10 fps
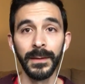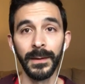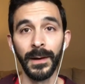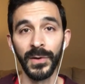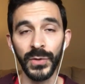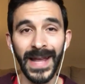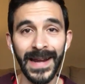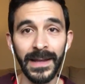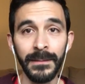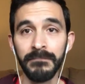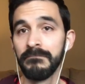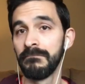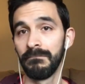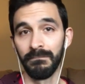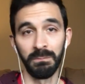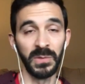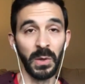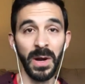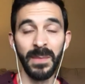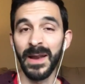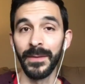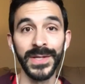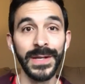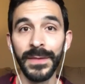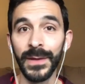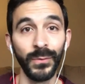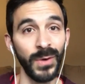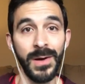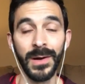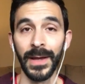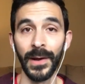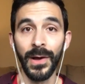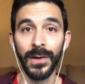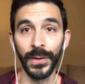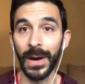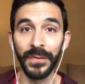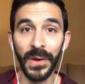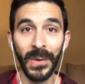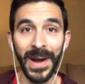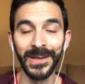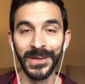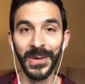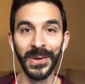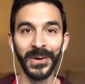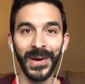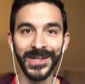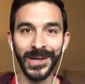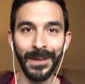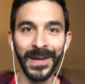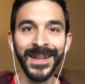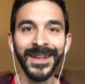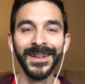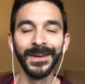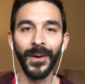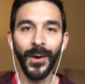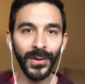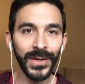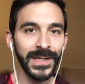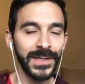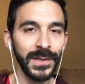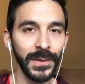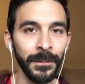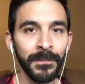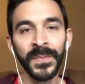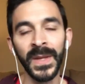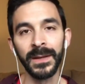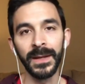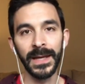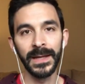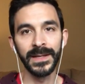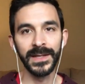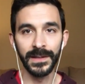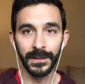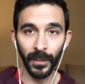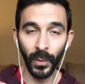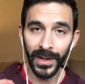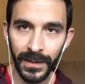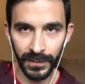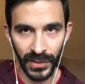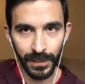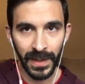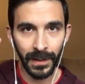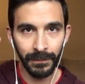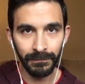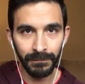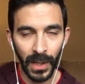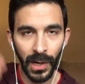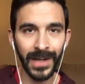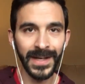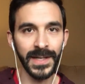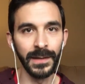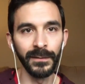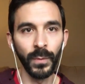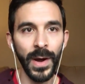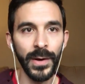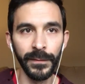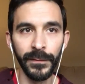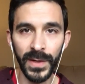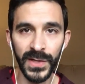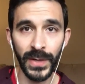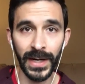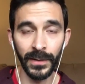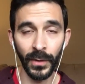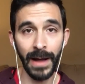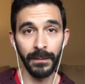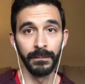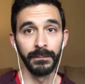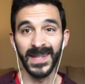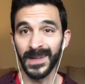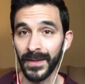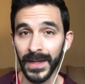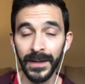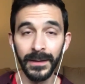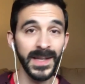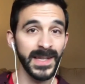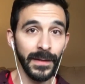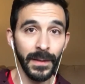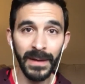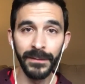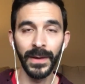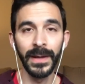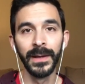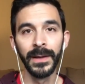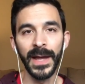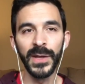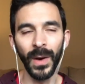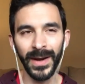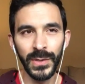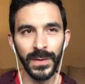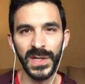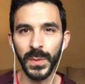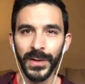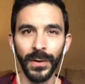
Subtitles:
180, don't worry about it. There's nothing wrong at all. You're out there running, you're doing a great job. All you need to do is, number one, just become cognizant of where your foot is striking the ground. Is it on the heel? Is it on the midfoot? And you want to do this when you're